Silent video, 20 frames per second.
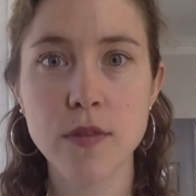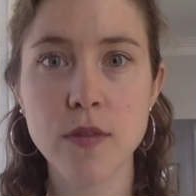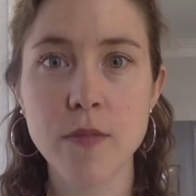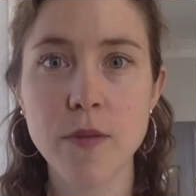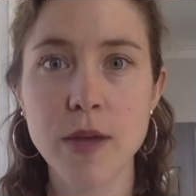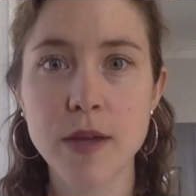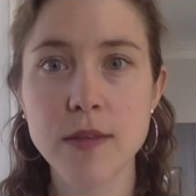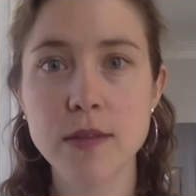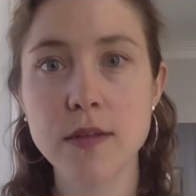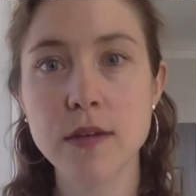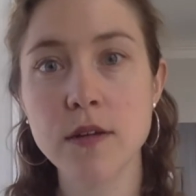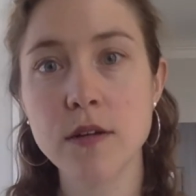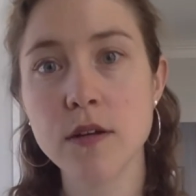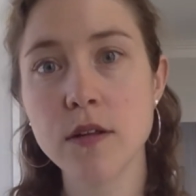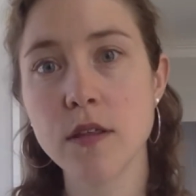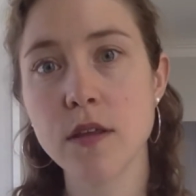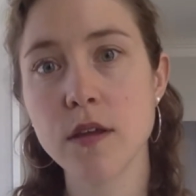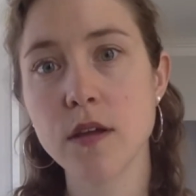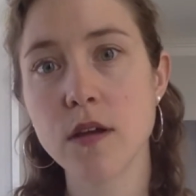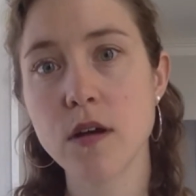bacteria
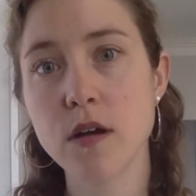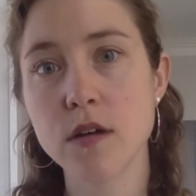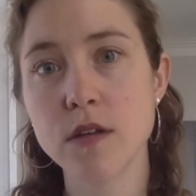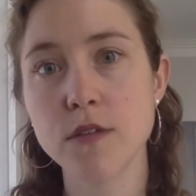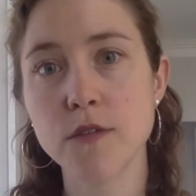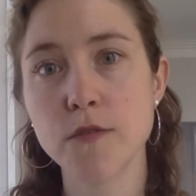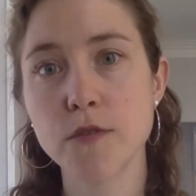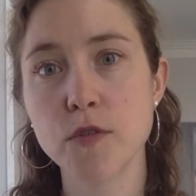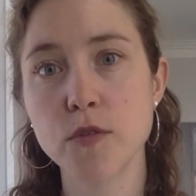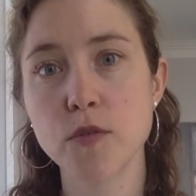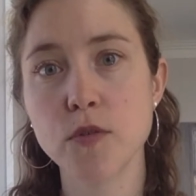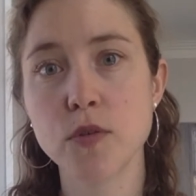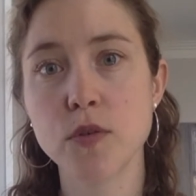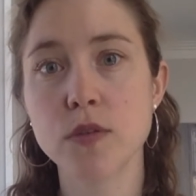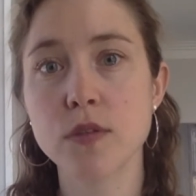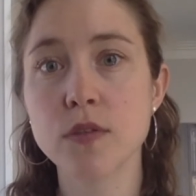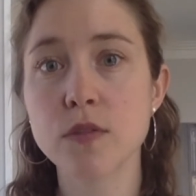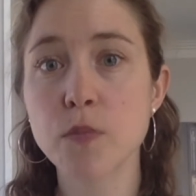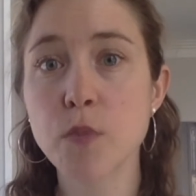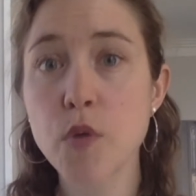that cause food to
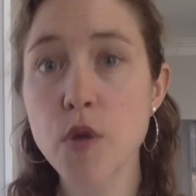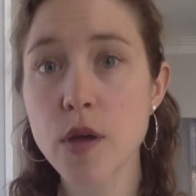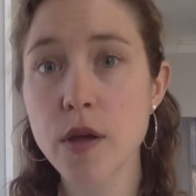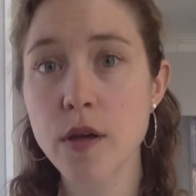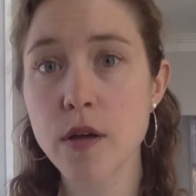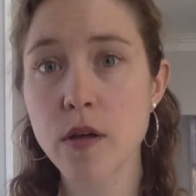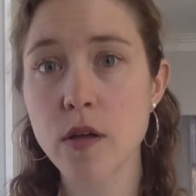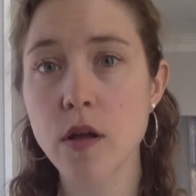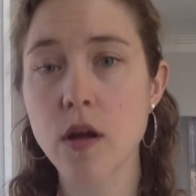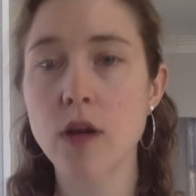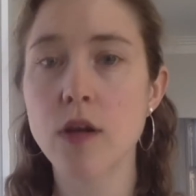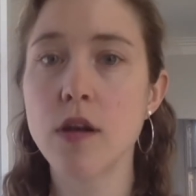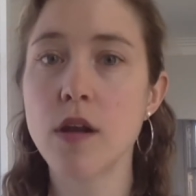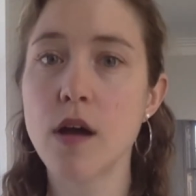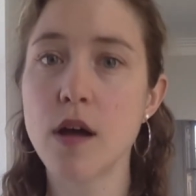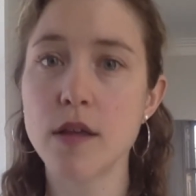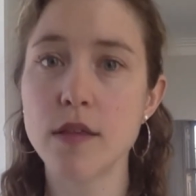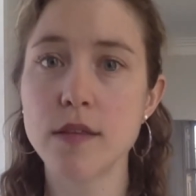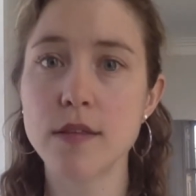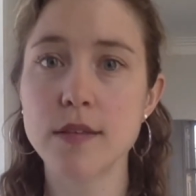spoil are
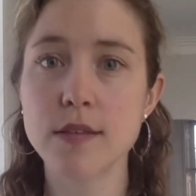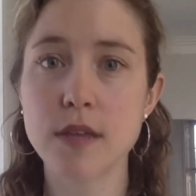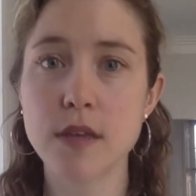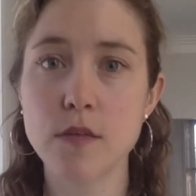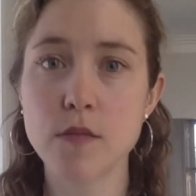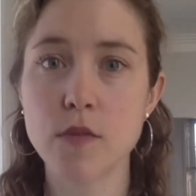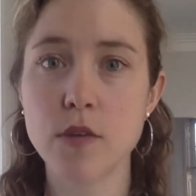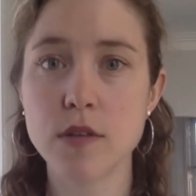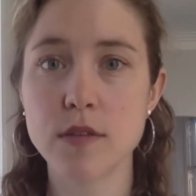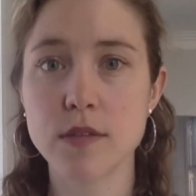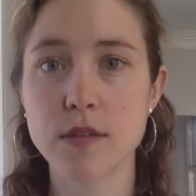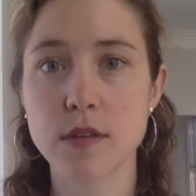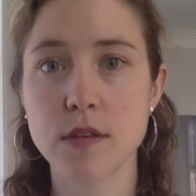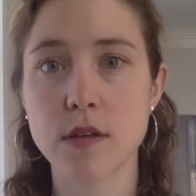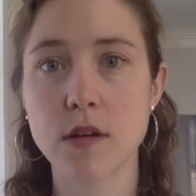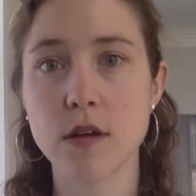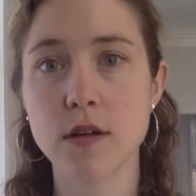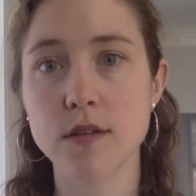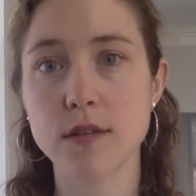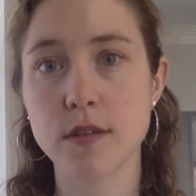not the same ones
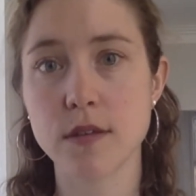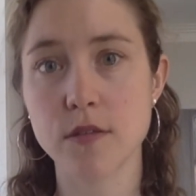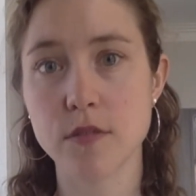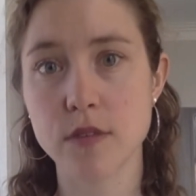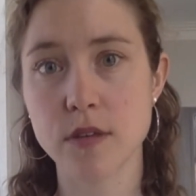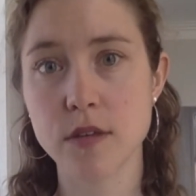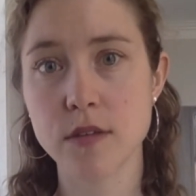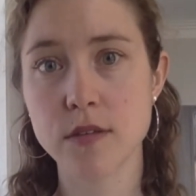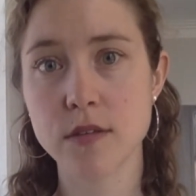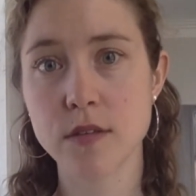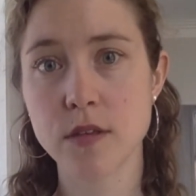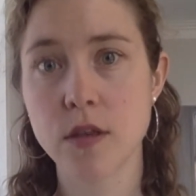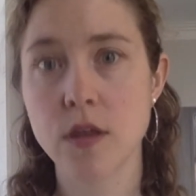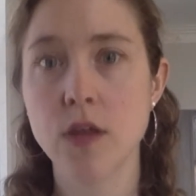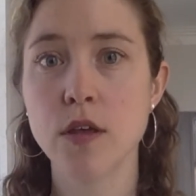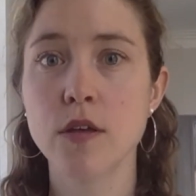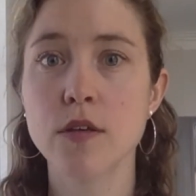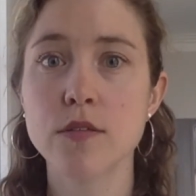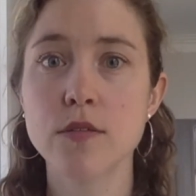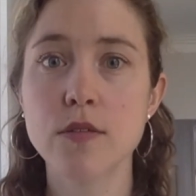that cause illness.
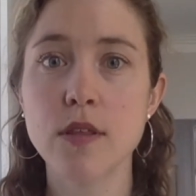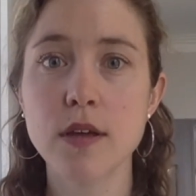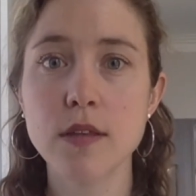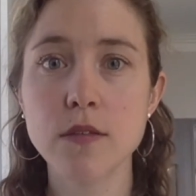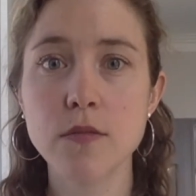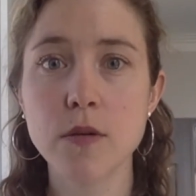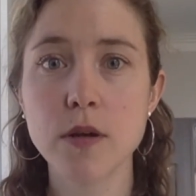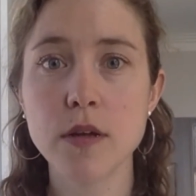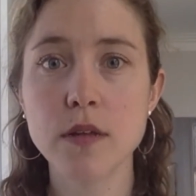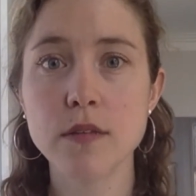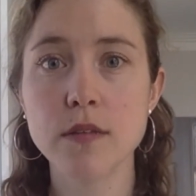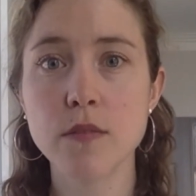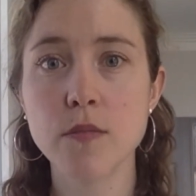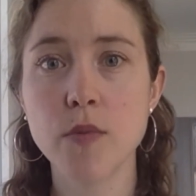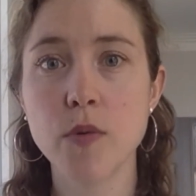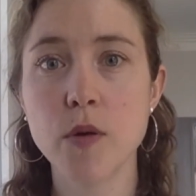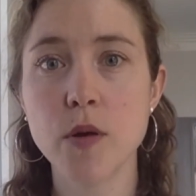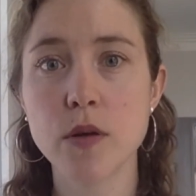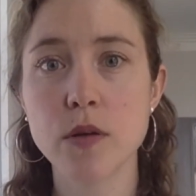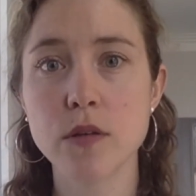So that's why it's
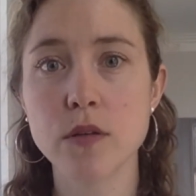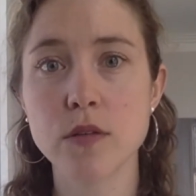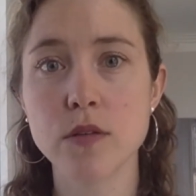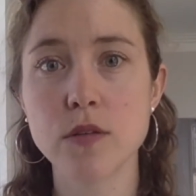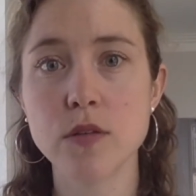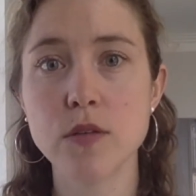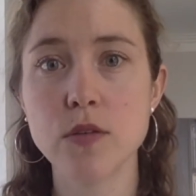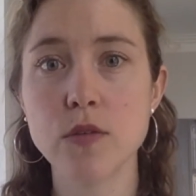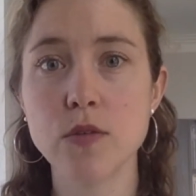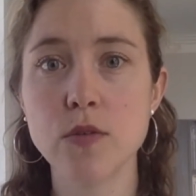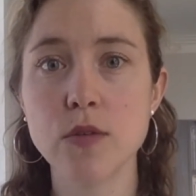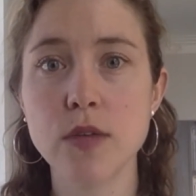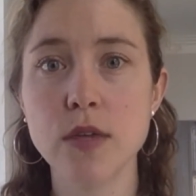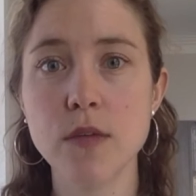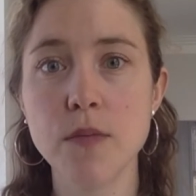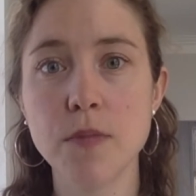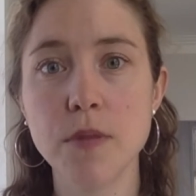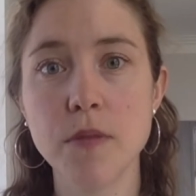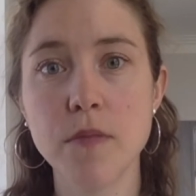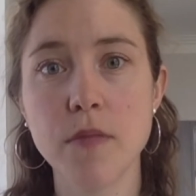important to
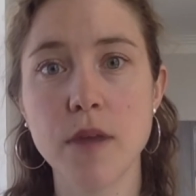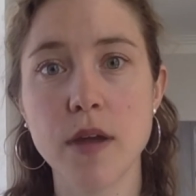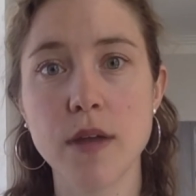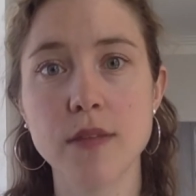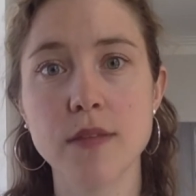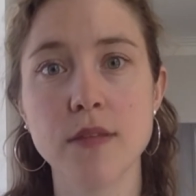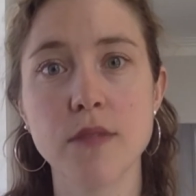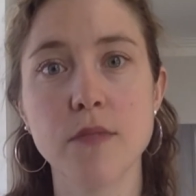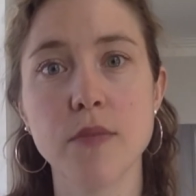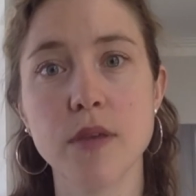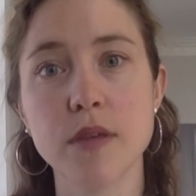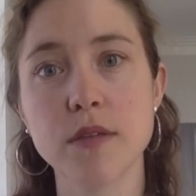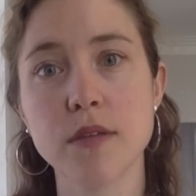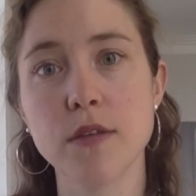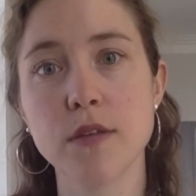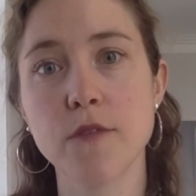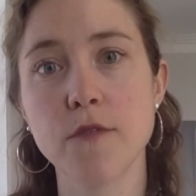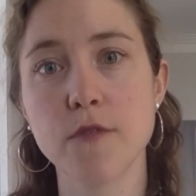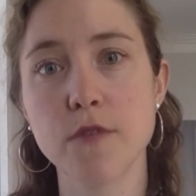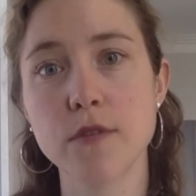keep in mind some
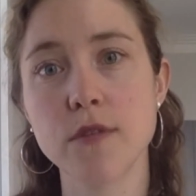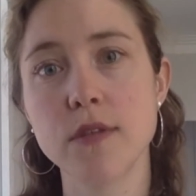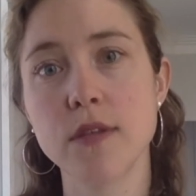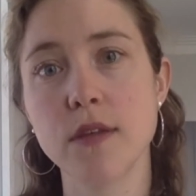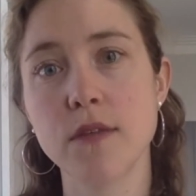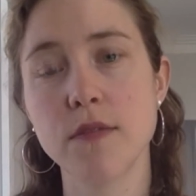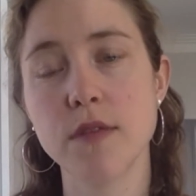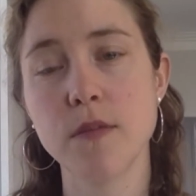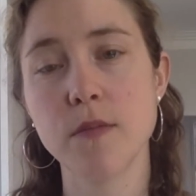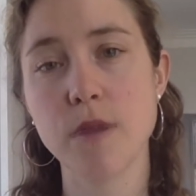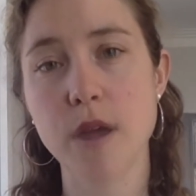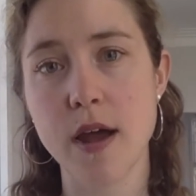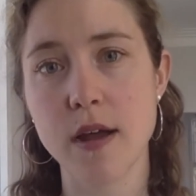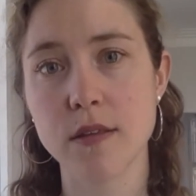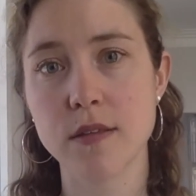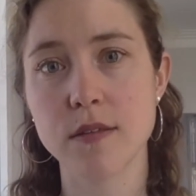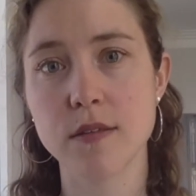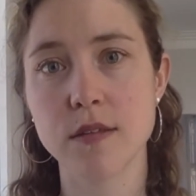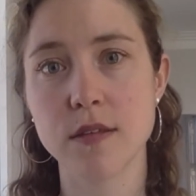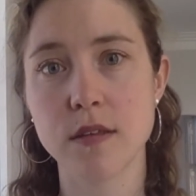basic food safety
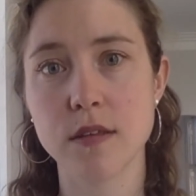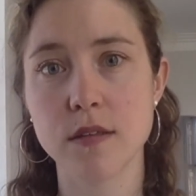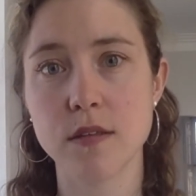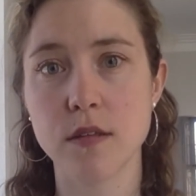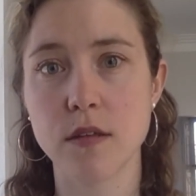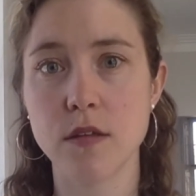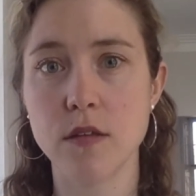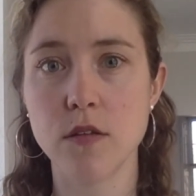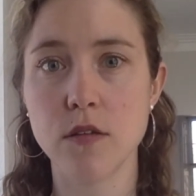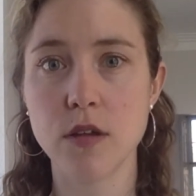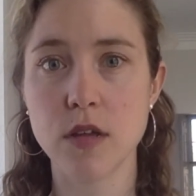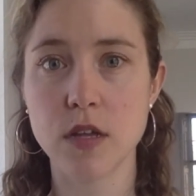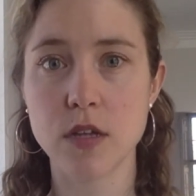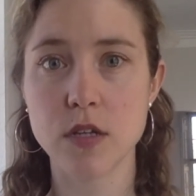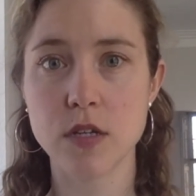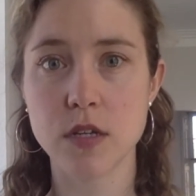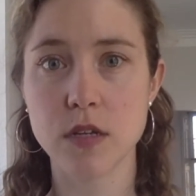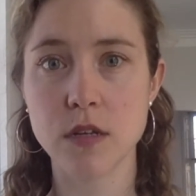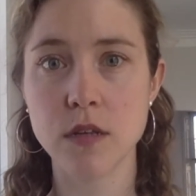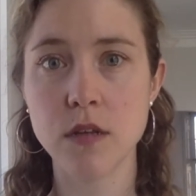practices in your
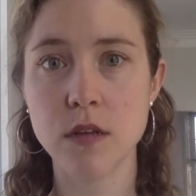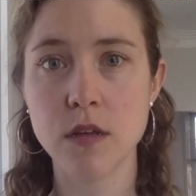kitchen,